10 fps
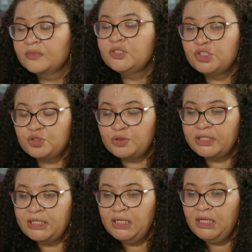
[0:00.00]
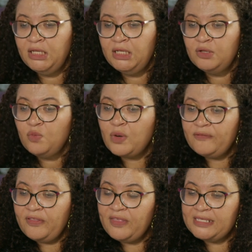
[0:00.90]
Sure. One
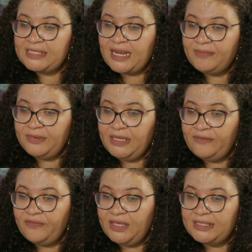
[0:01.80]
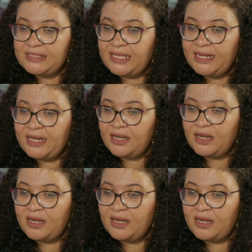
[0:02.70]
of the things that I believe is that